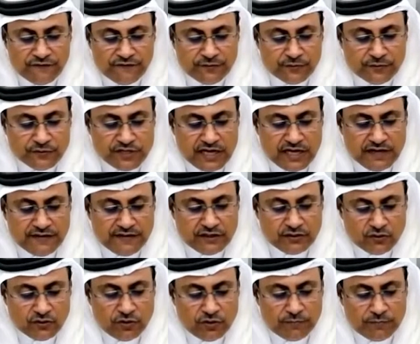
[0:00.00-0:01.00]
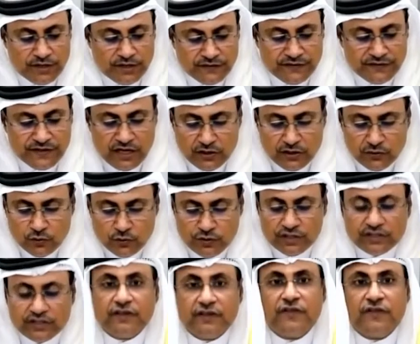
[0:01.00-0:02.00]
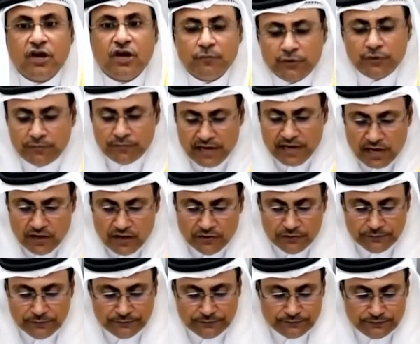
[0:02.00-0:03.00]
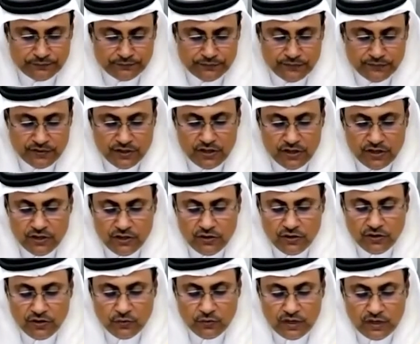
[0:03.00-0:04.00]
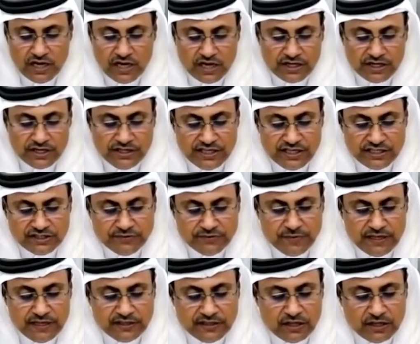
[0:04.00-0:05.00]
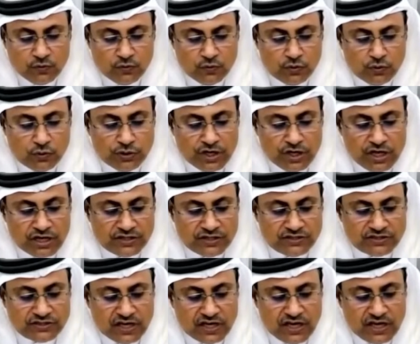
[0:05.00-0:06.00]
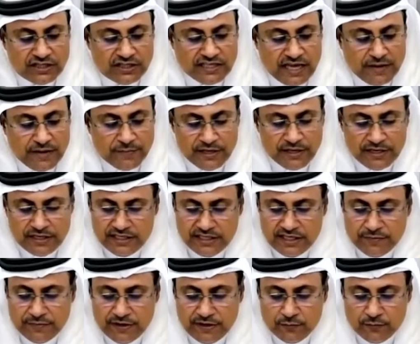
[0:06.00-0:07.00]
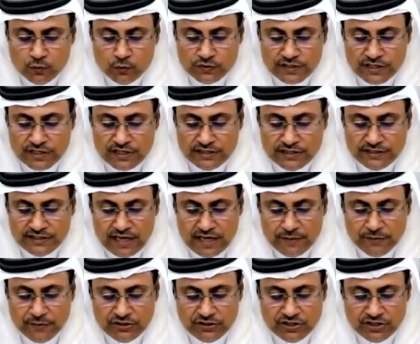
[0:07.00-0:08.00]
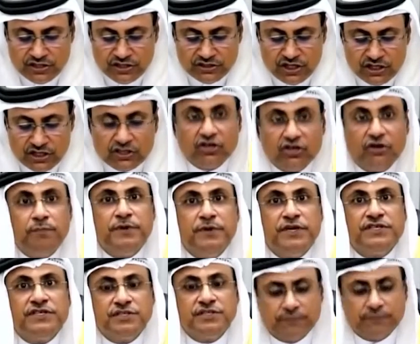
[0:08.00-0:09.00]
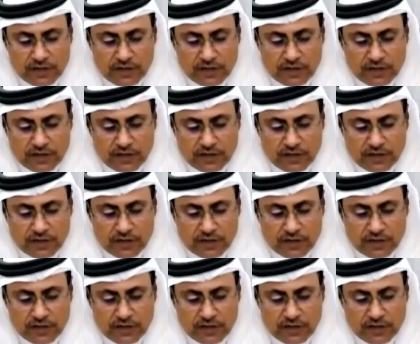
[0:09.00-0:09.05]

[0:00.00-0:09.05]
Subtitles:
supporting their needs, and protecting their rights, and our role in assisting them must not only stop at the limits of solidarity with them, but there must be